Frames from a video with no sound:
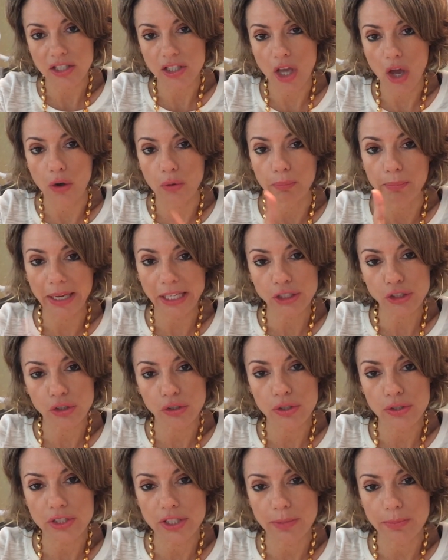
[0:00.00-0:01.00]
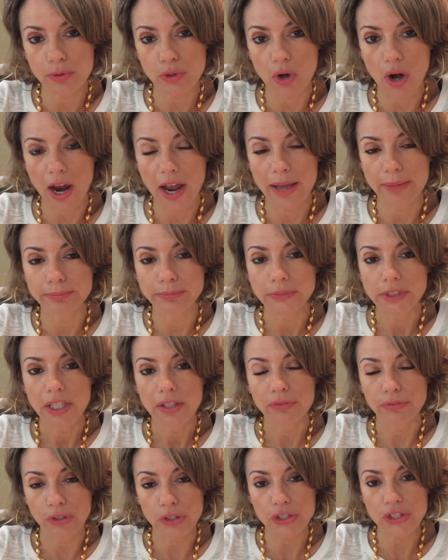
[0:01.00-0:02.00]
So make sure you subscribe,
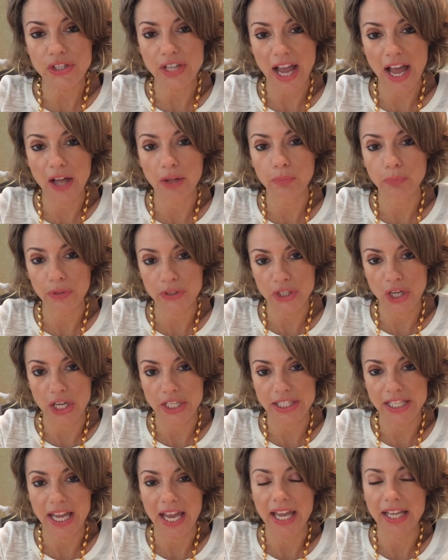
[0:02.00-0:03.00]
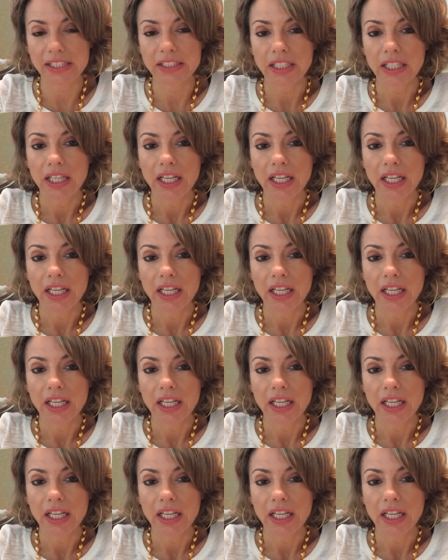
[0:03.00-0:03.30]
First Down with Donte.